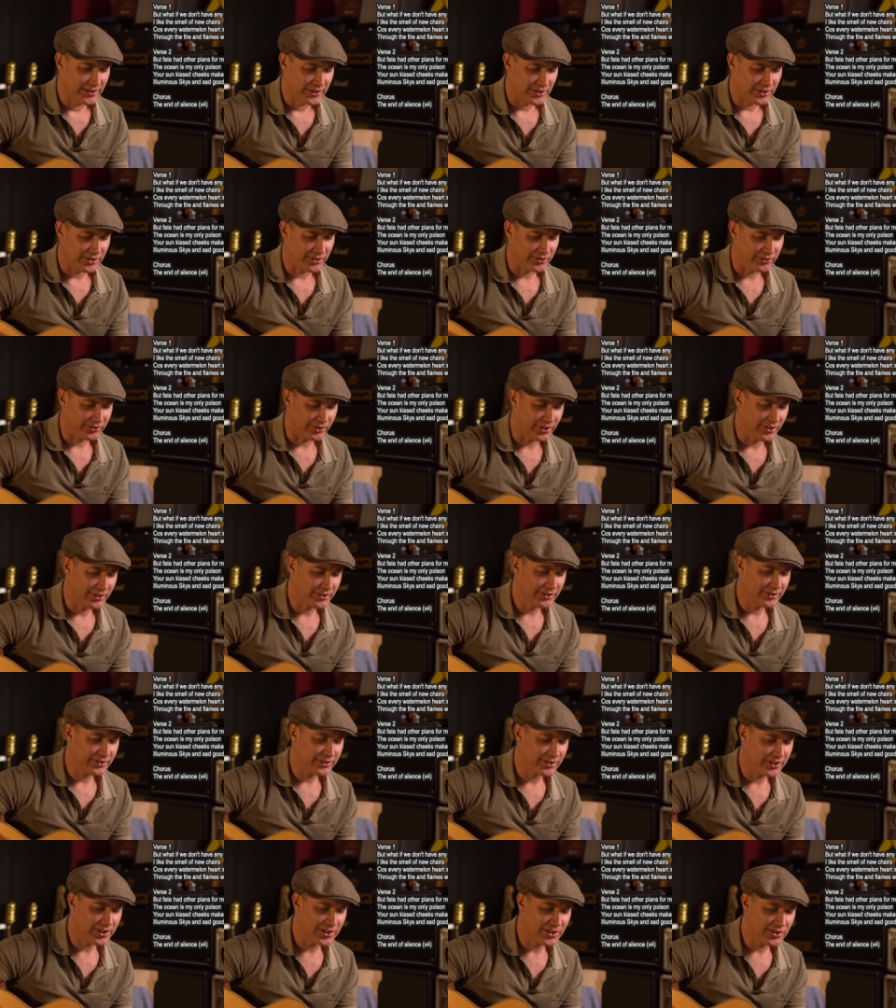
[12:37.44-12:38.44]
Your
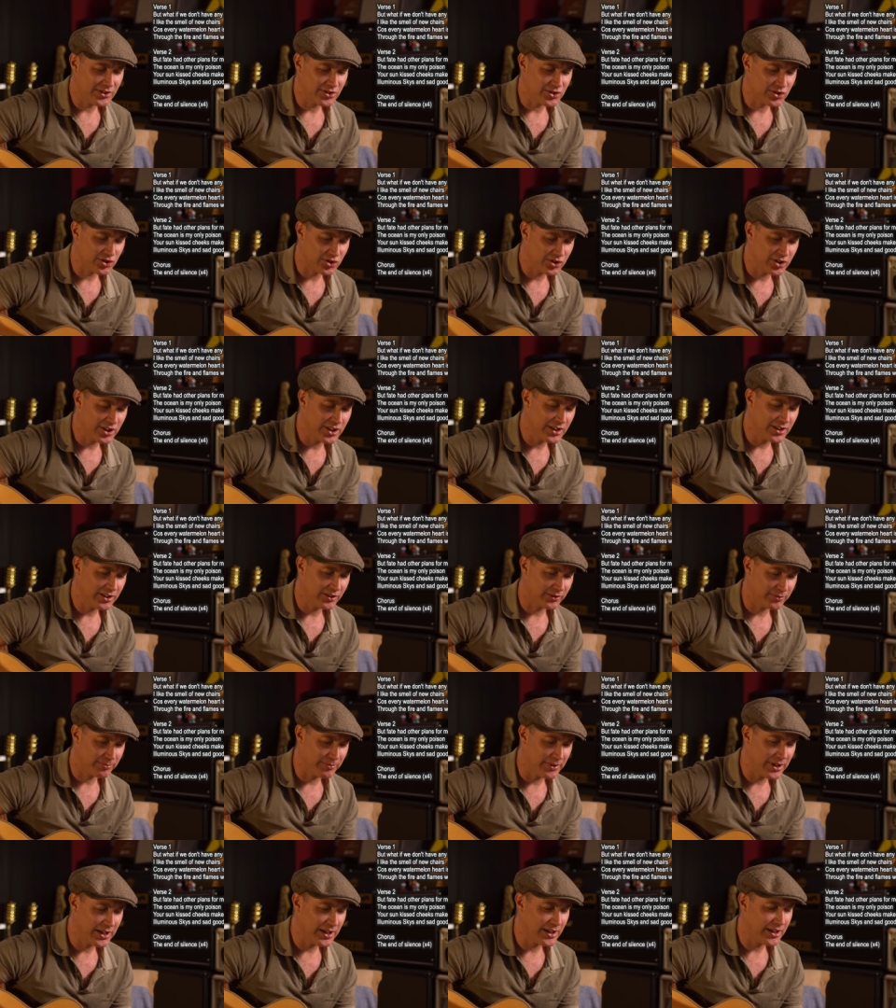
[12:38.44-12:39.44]
sun-kissed cheeks
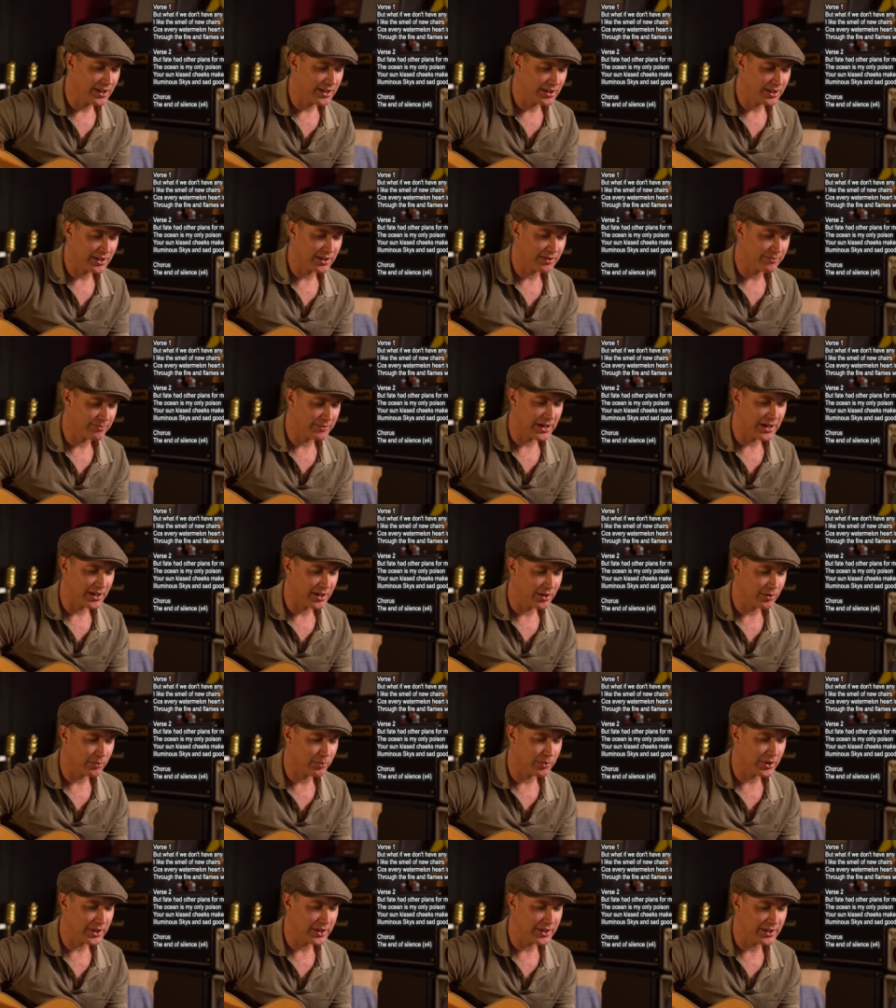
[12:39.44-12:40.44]
make my
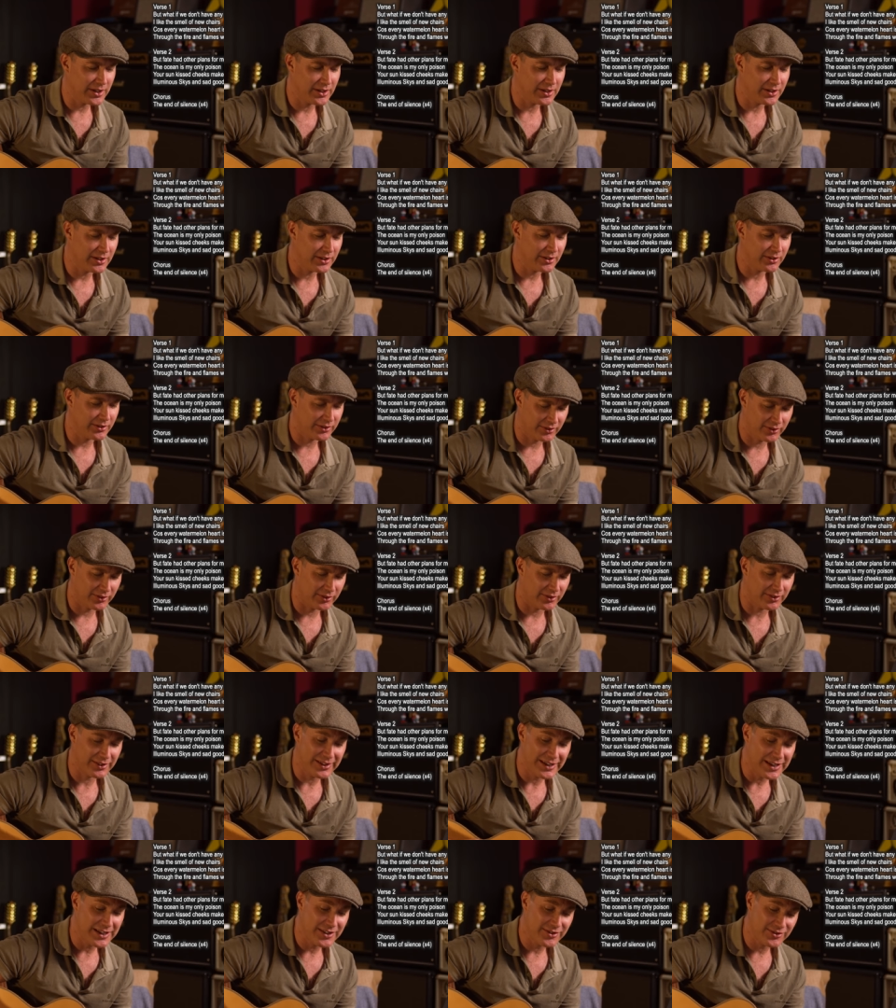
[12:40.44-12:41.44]
weak
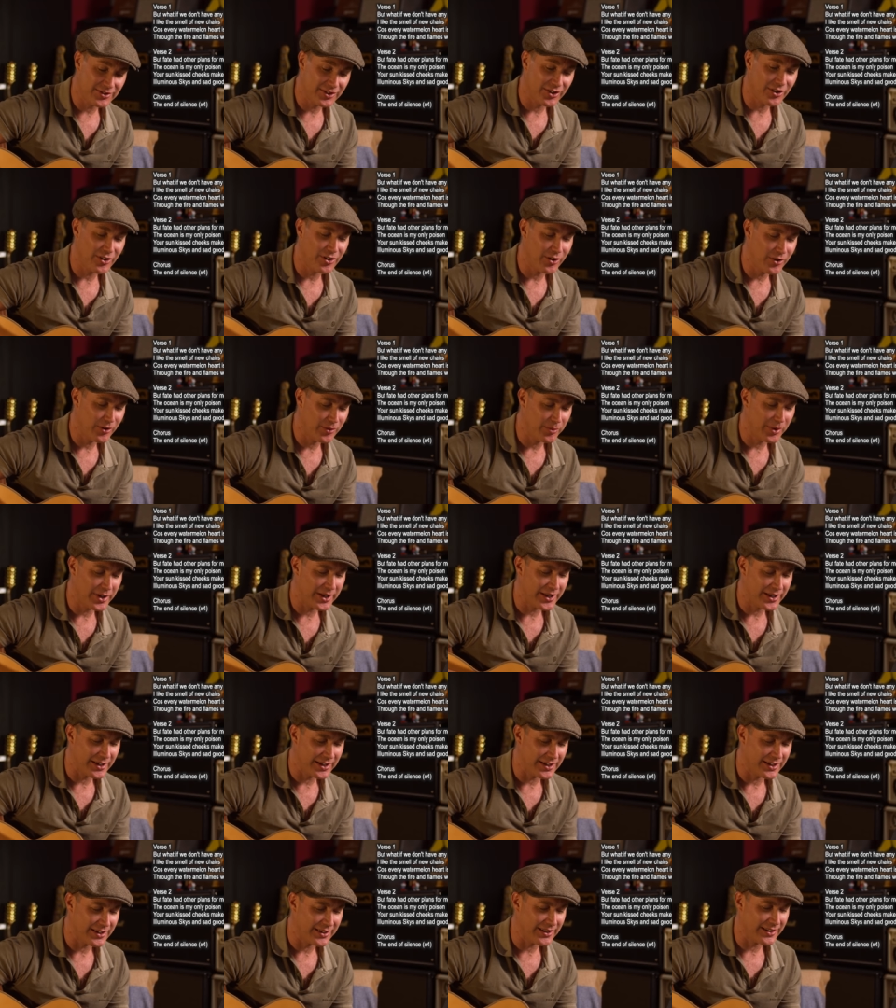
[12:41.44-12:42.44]
knees go
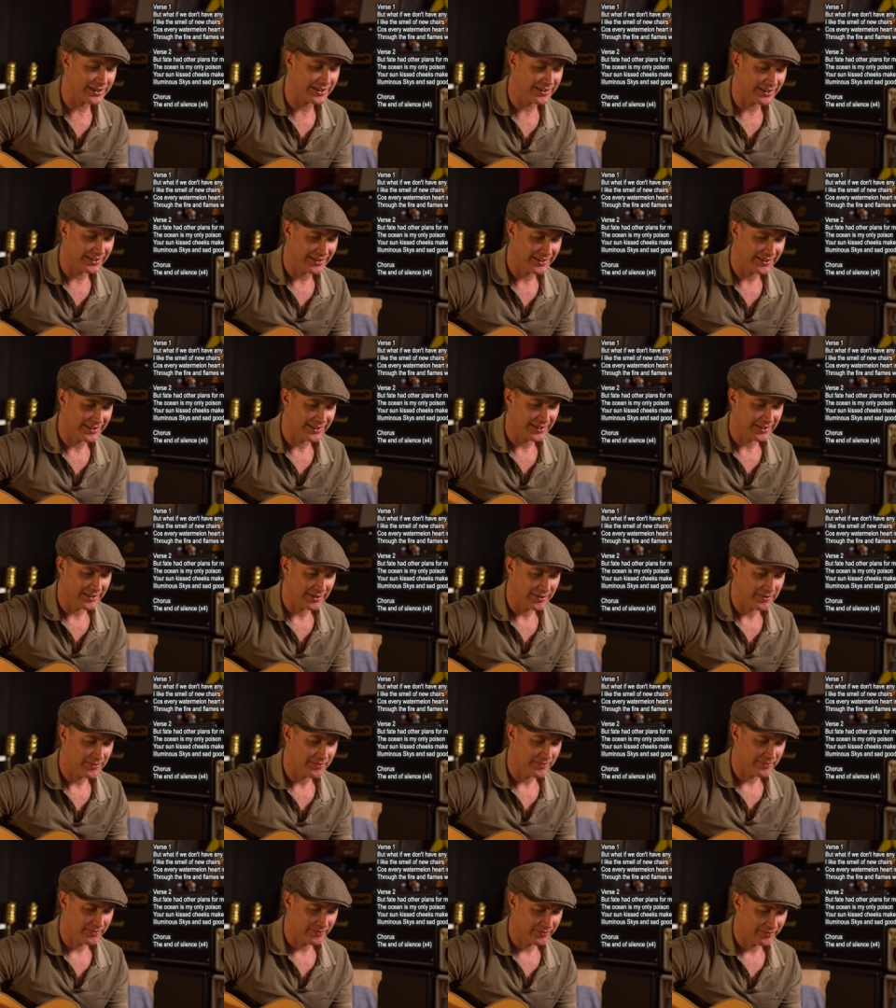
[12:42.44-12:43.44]
weak
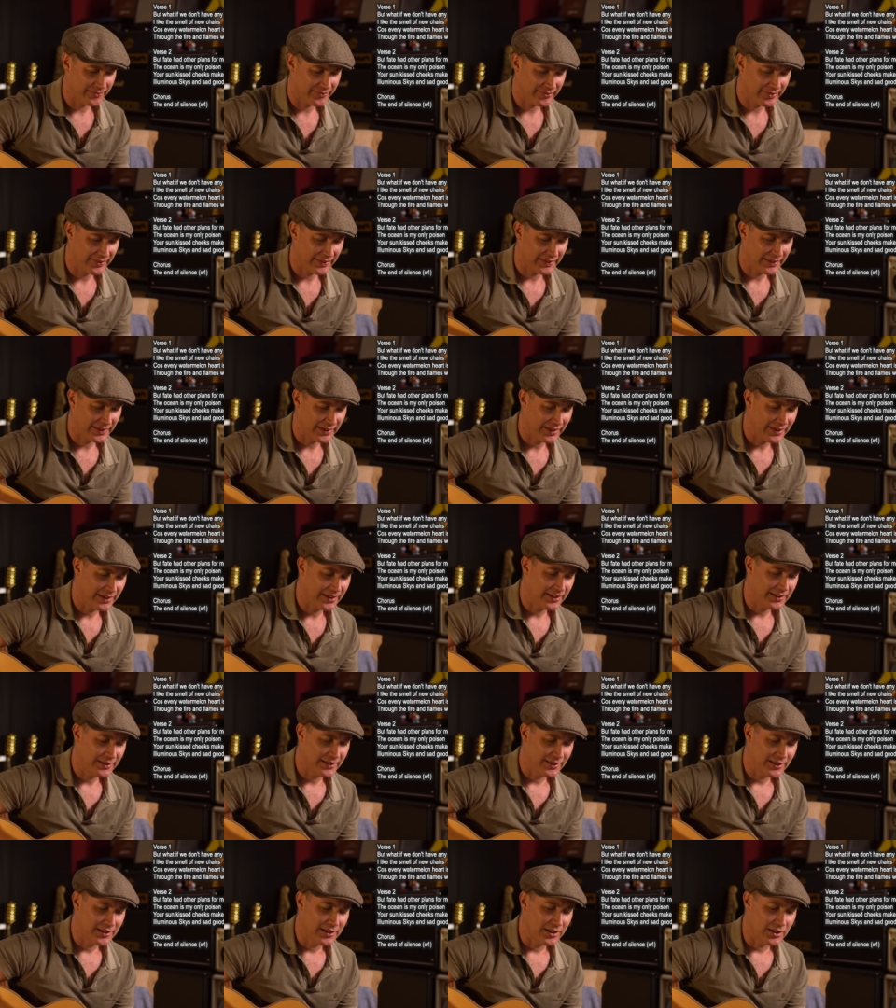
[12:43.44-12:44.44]

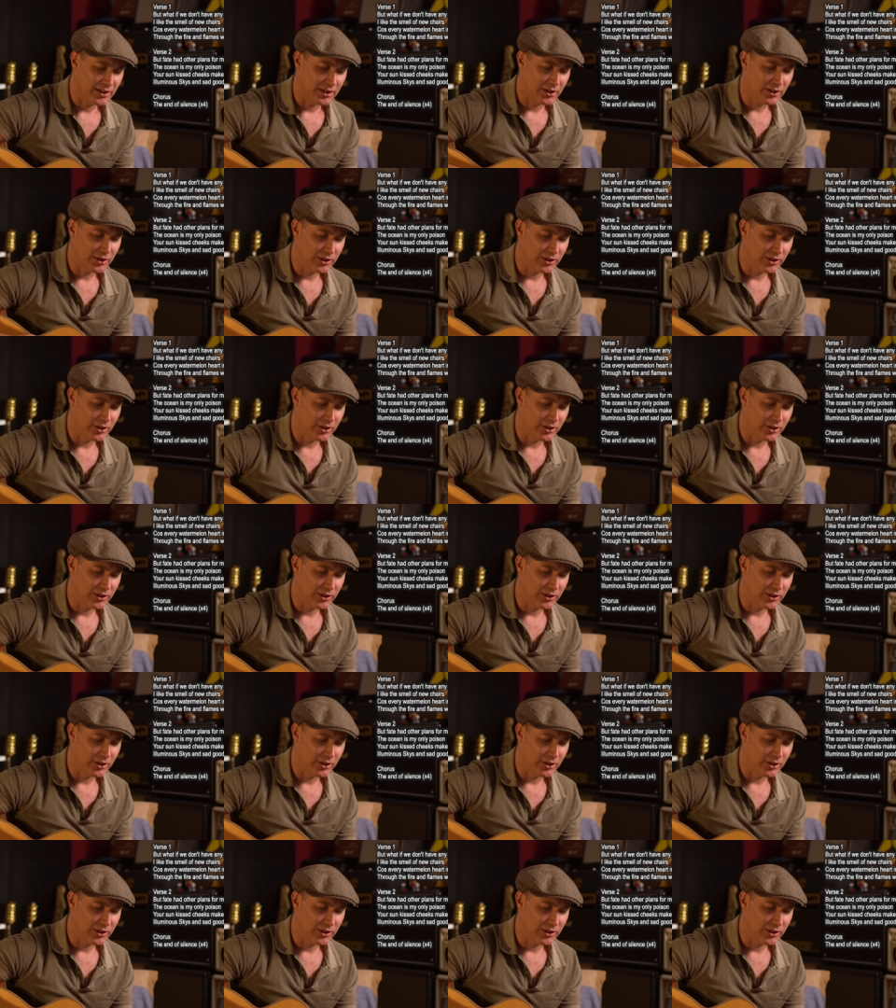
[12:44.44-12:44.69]
A